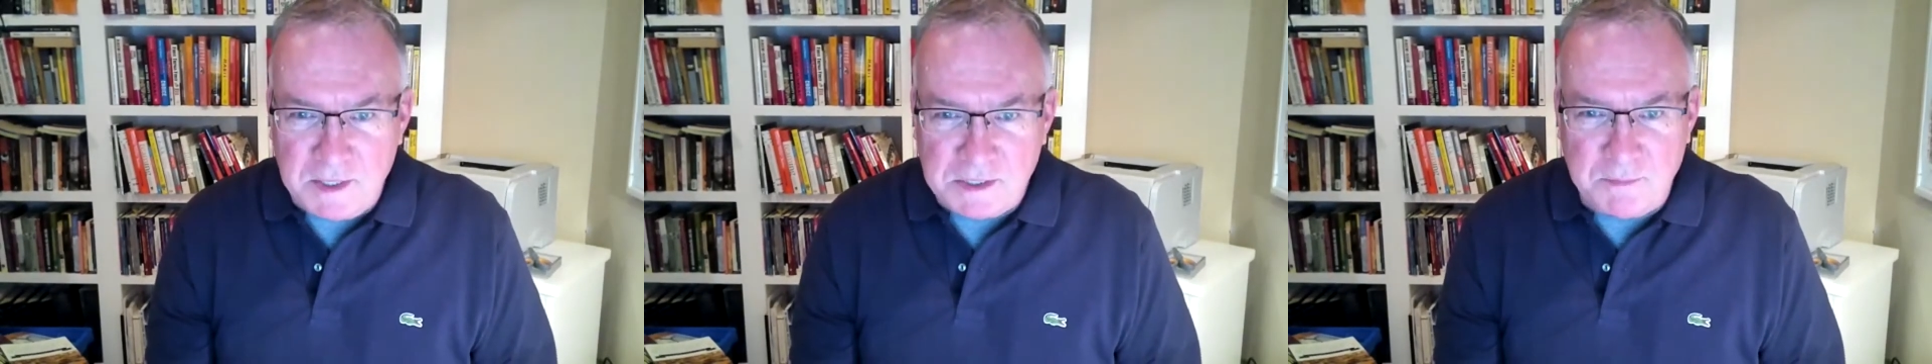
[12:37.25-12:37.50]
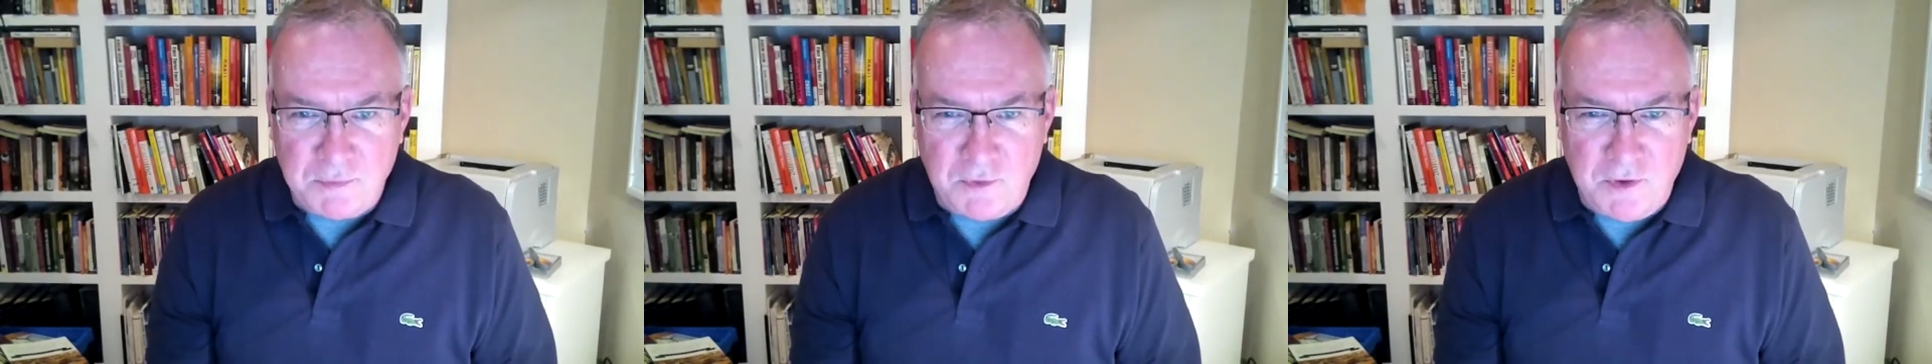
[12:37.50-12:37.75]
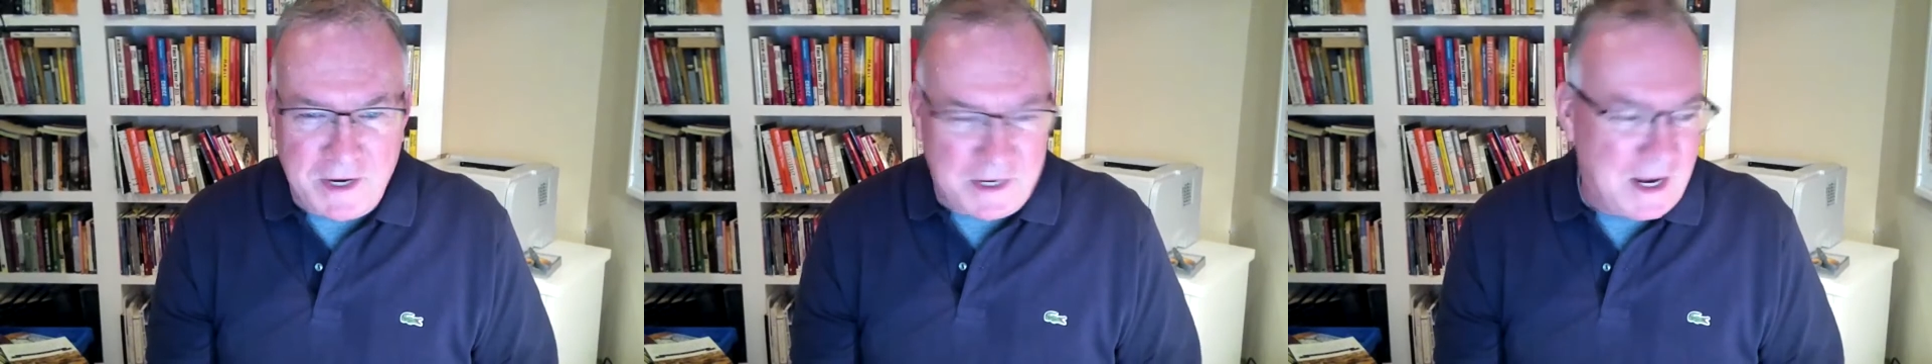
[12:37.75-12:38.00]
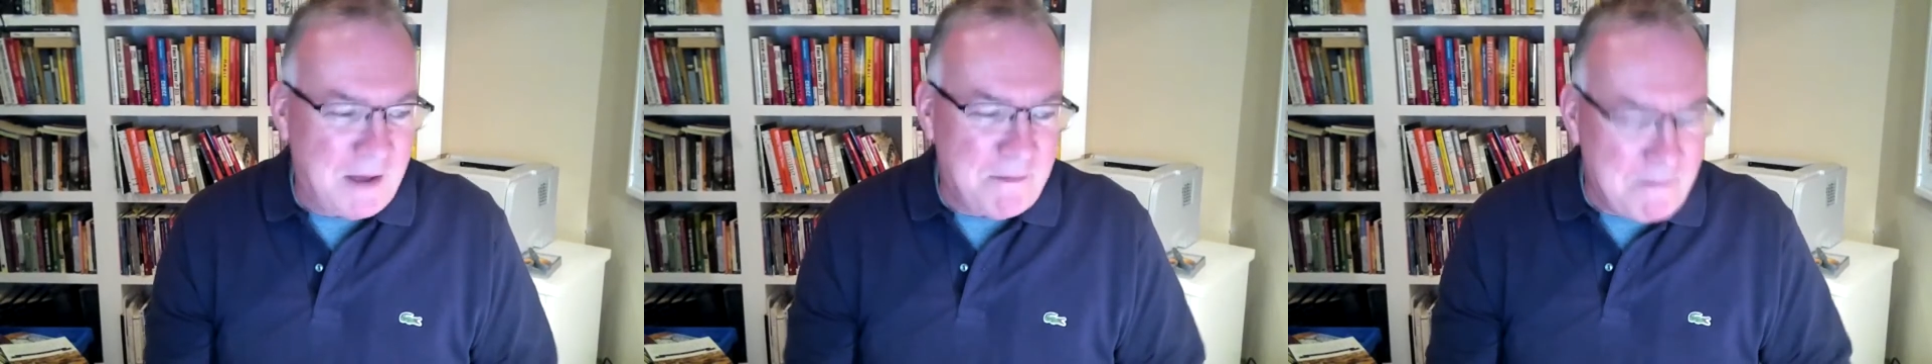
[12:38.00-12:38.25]
the point? And
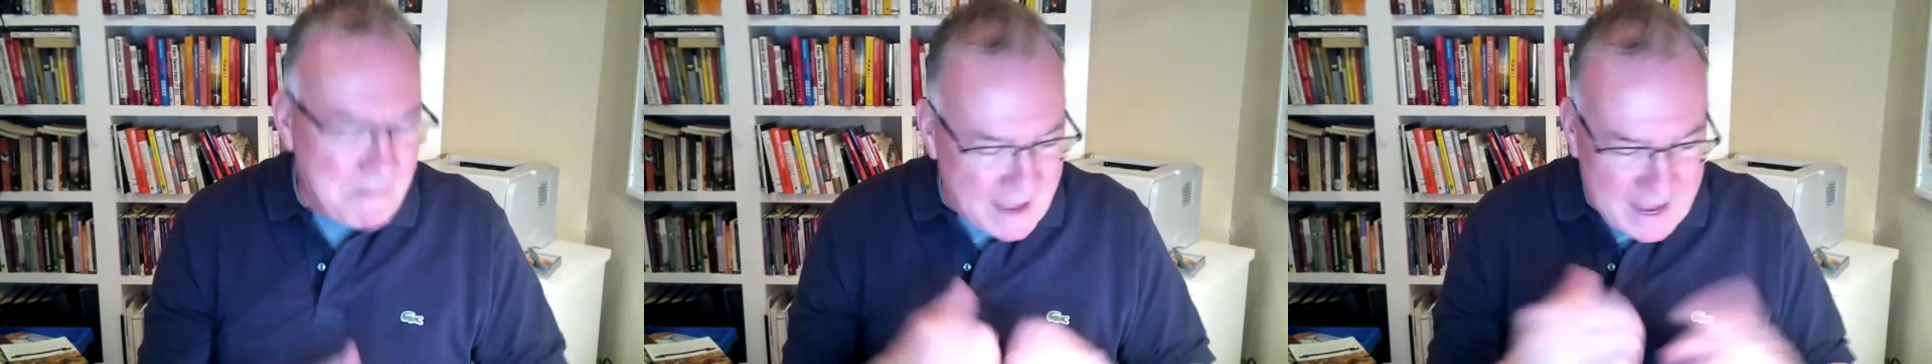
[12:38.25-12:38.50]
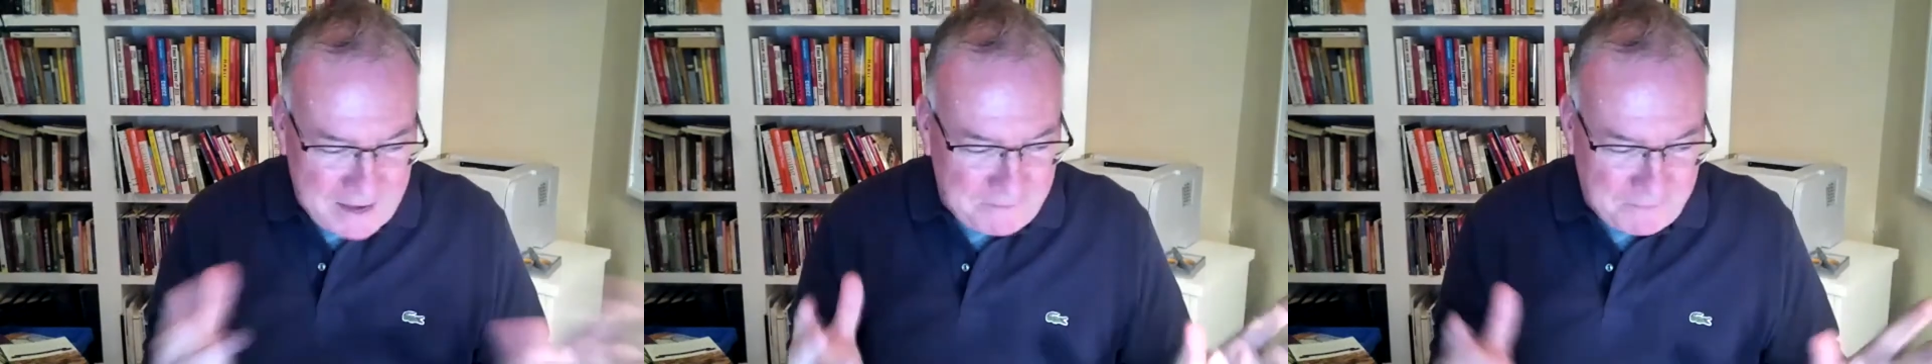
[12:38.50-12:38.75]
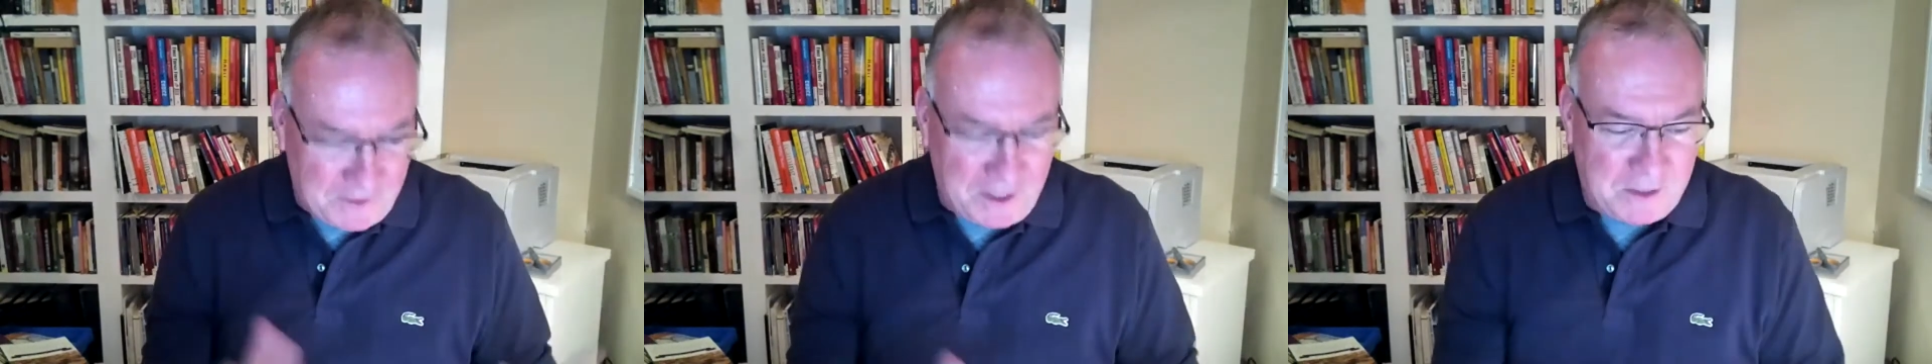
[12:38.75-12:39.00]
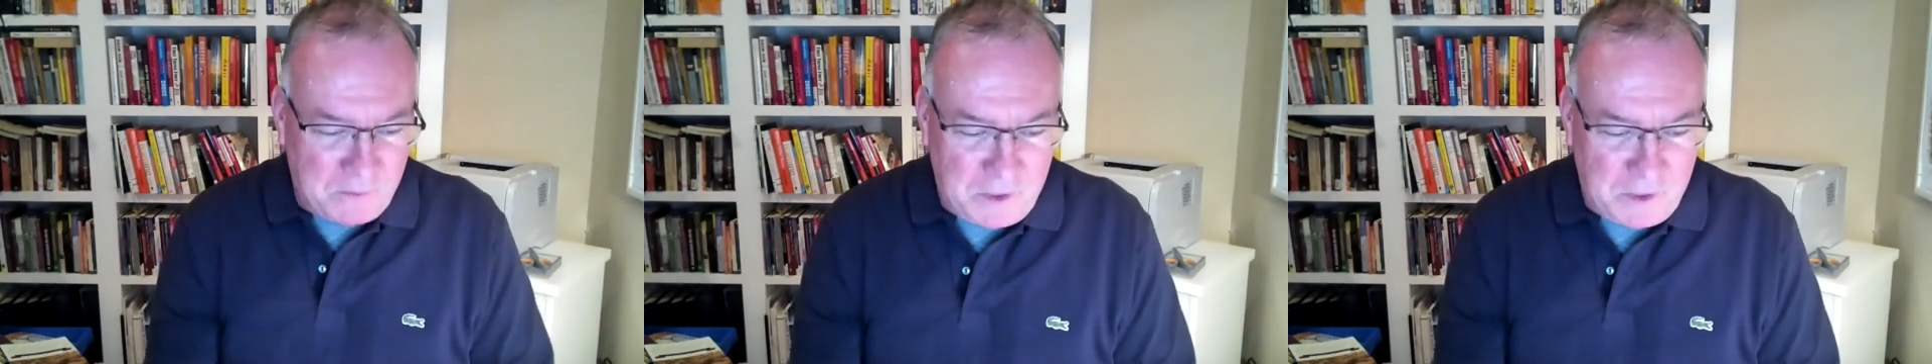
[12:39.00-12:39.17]
I'm mad for like a week.